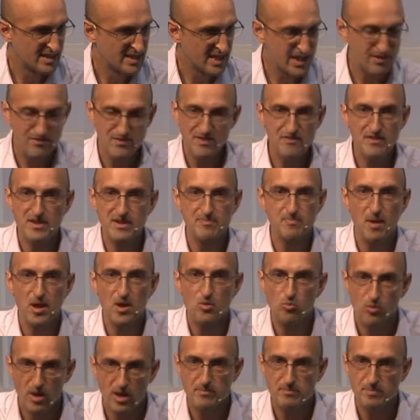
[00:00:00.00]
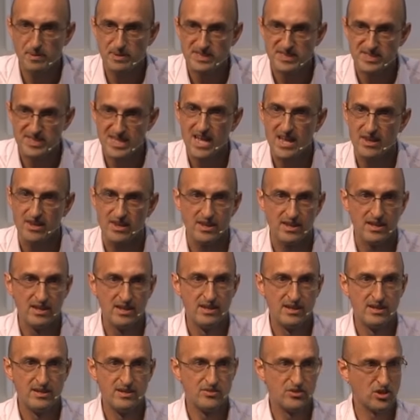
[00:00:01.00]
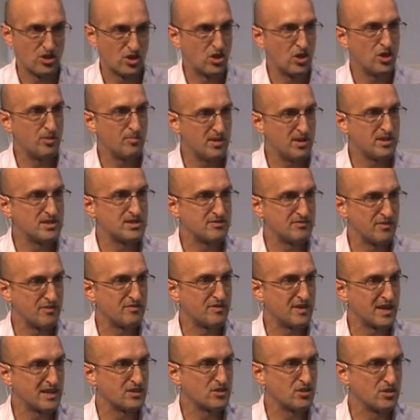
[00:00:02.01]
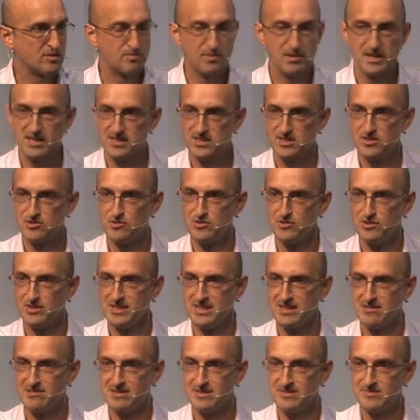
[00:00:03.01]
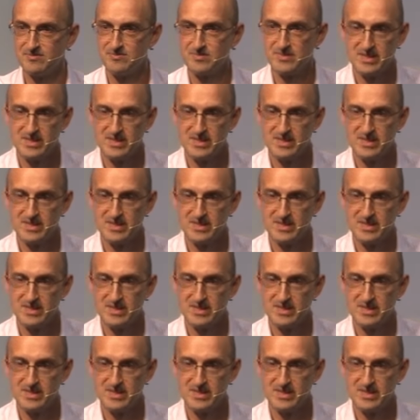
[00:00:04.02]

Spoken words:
Even if it's by 1%, the cumulative effect could be extraordinary.